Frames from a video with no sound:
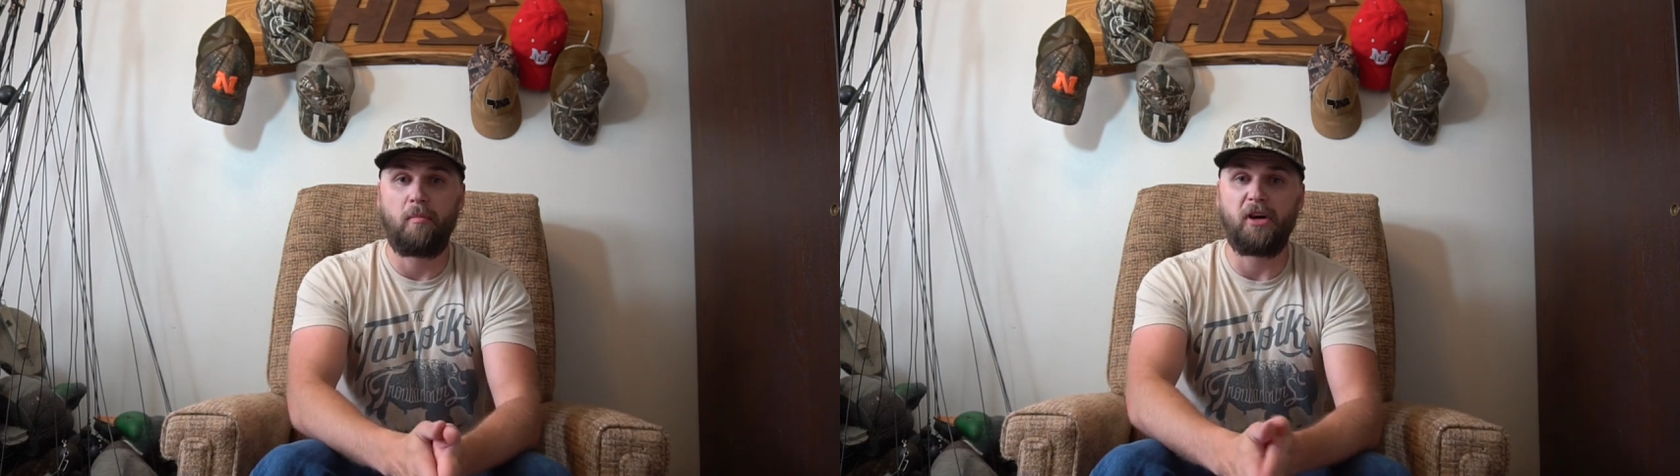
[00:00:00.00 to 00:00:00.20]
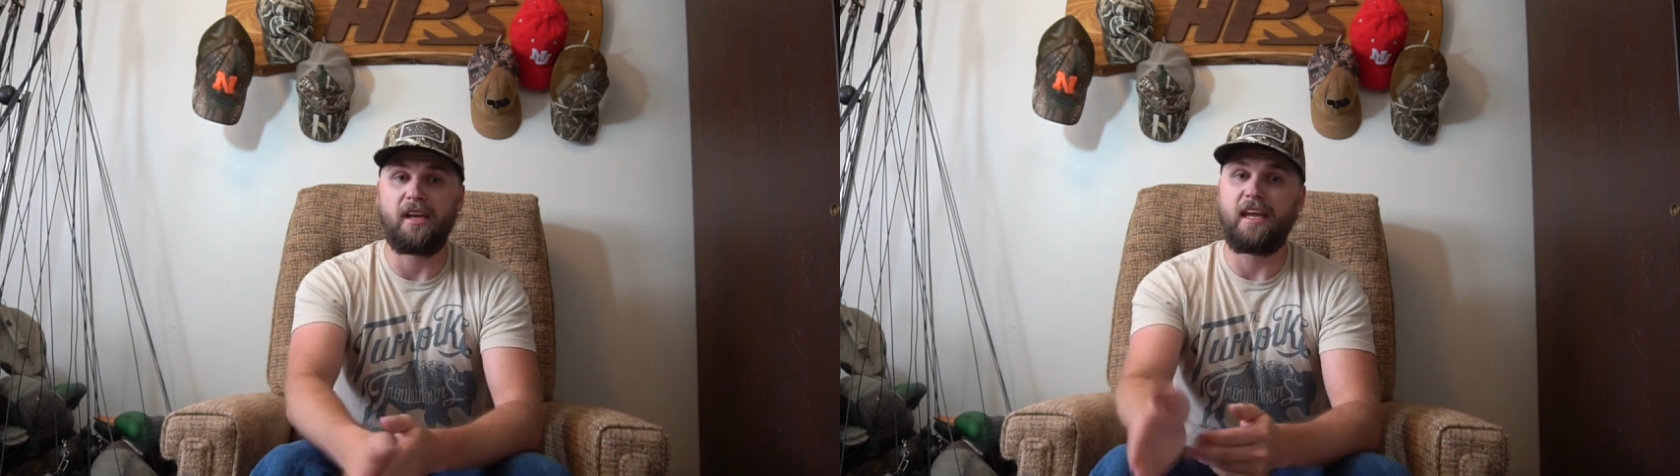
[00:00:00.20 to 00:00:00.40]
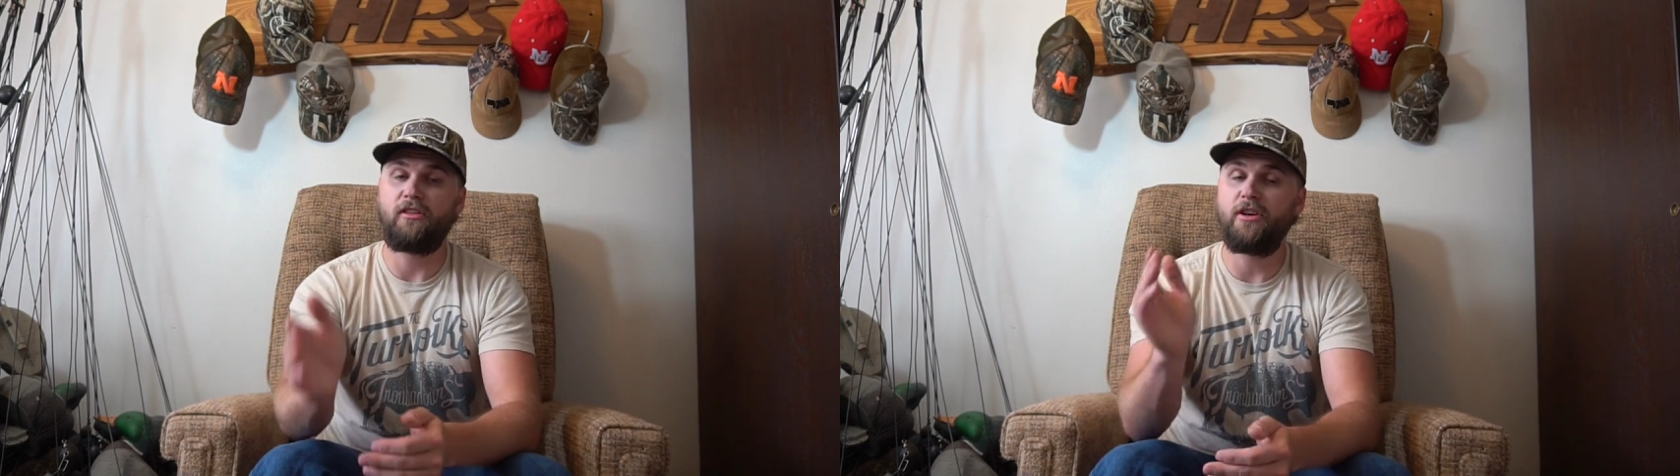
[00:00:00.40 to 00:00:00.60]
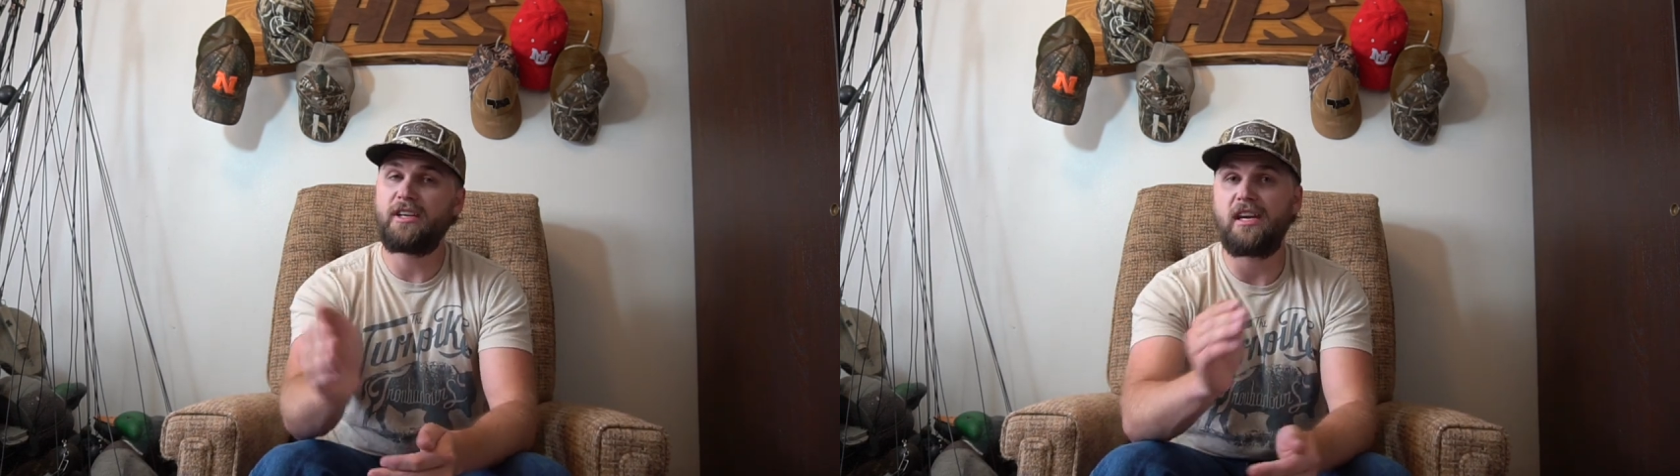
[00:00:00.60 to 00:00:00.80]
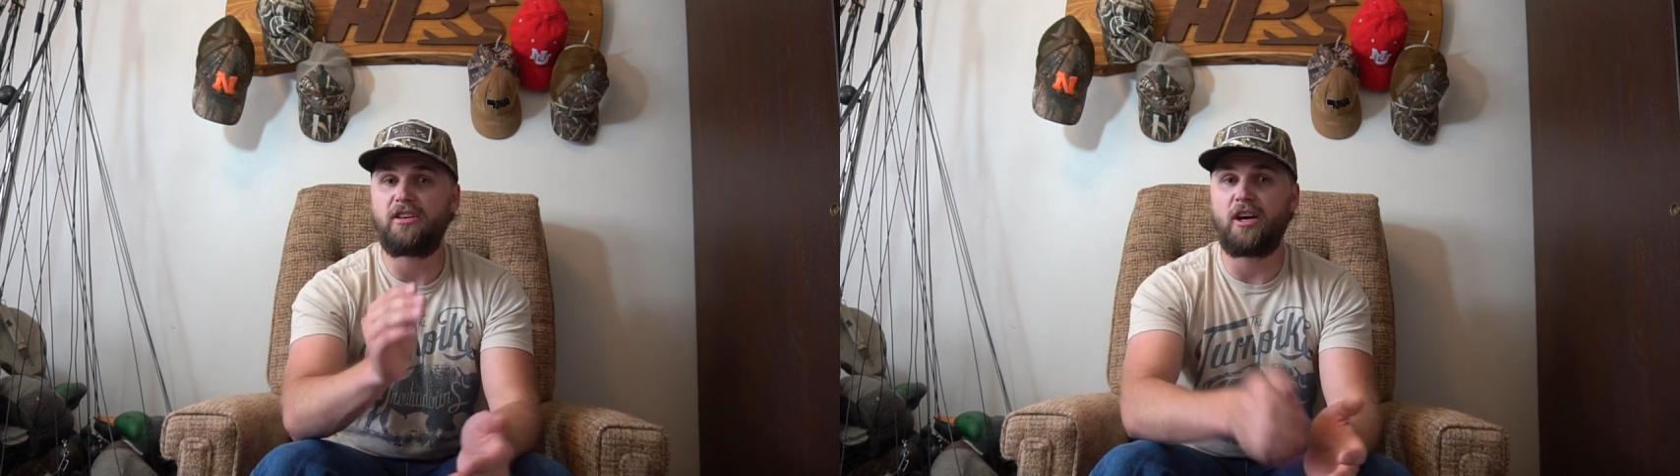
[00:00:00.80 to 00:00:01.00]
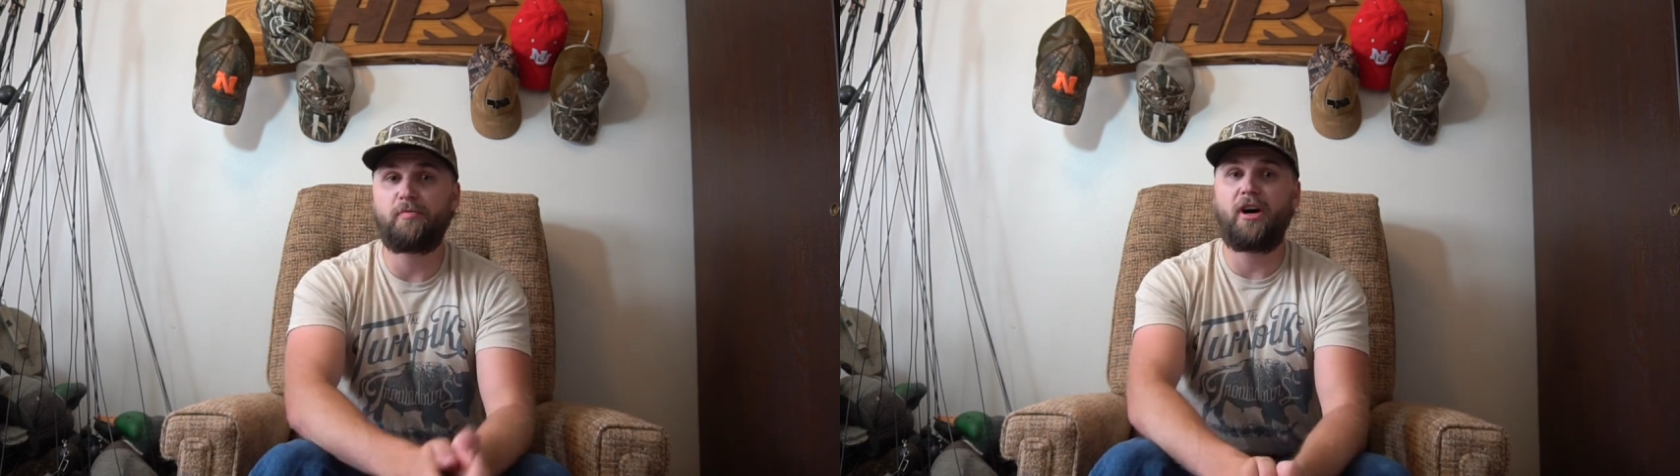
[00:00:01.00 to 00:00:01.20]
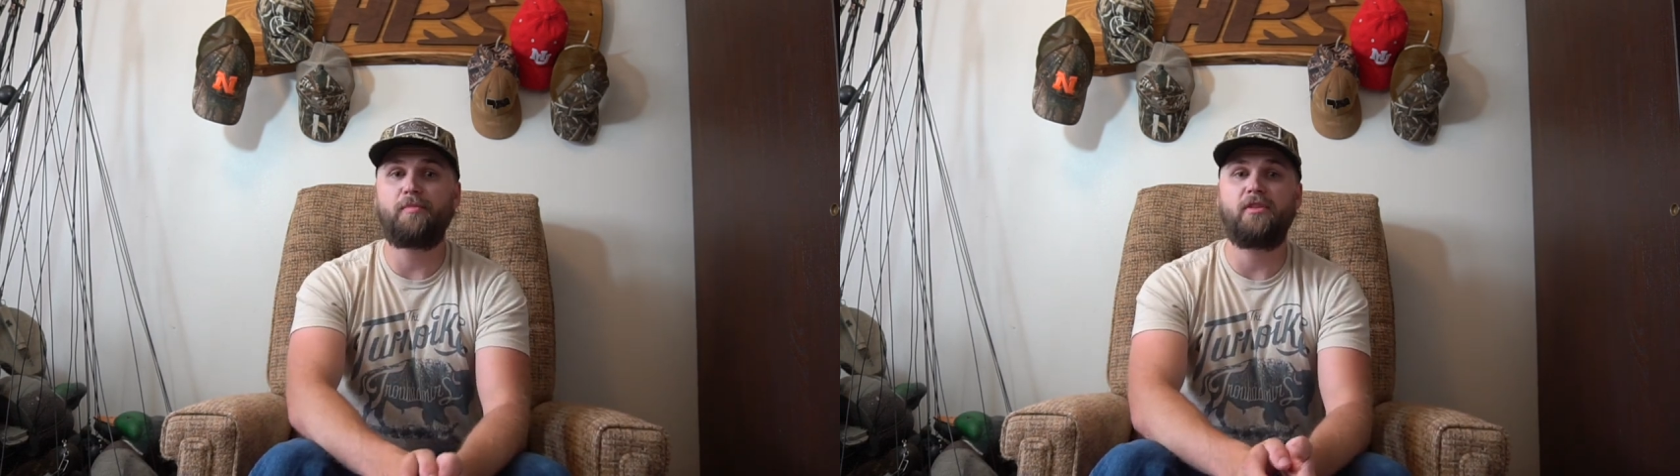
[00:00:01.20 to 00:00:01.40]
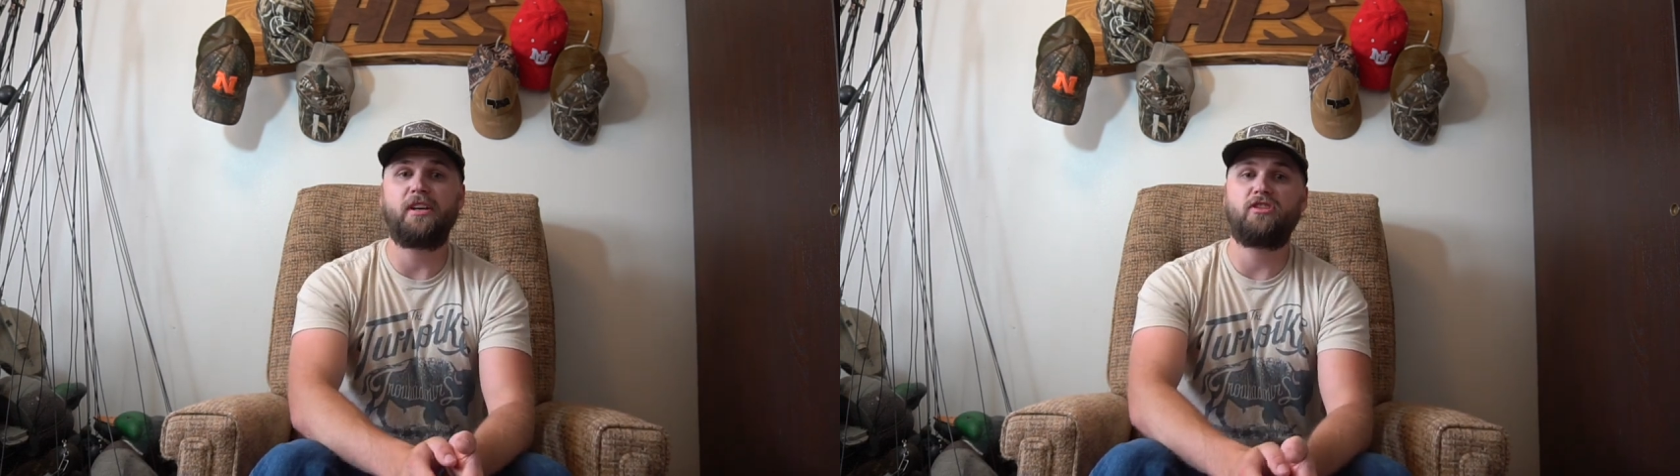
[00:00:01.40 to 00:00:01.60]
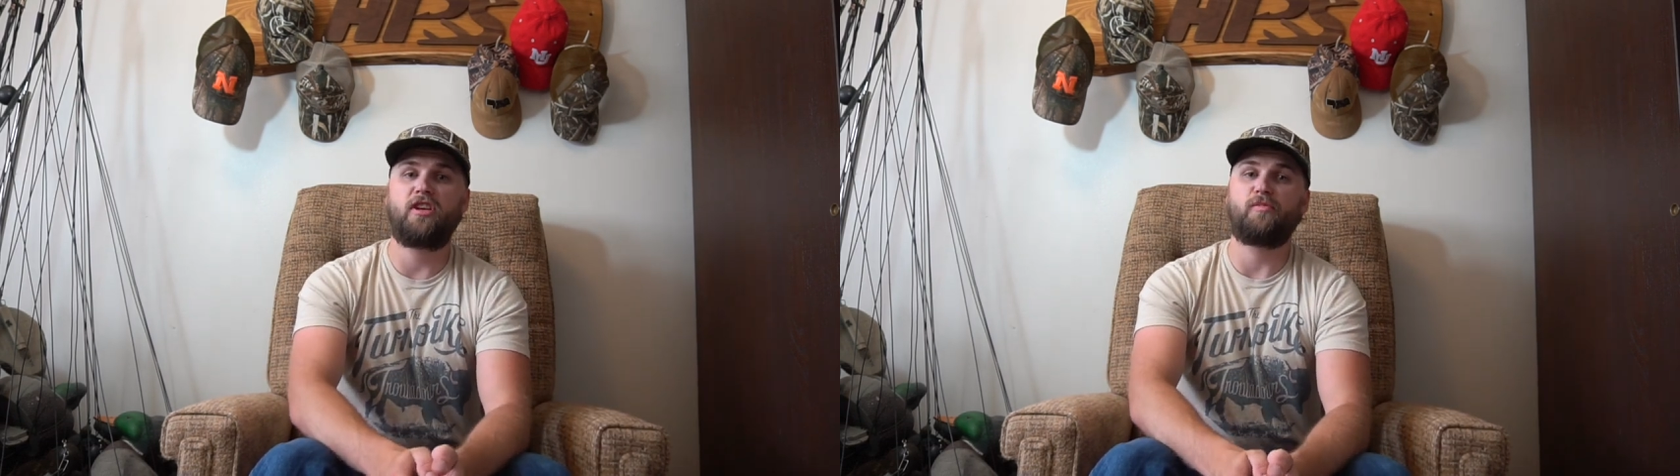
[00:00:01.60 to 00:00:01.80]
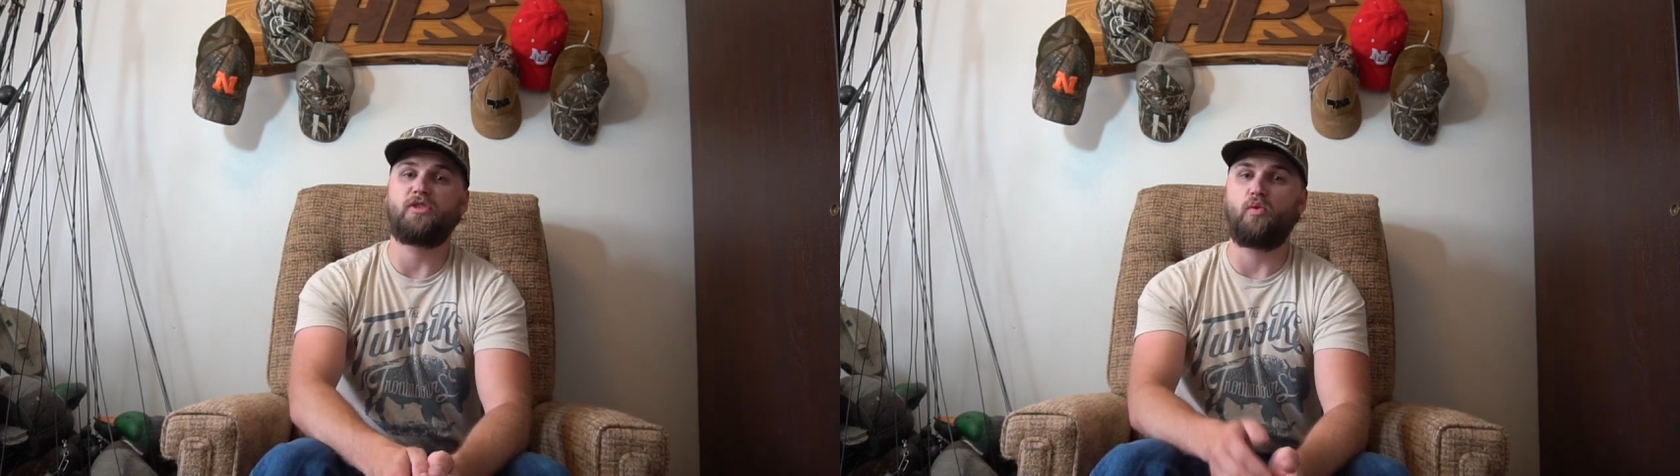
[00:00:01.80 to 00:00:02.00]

But a look at duck population numbers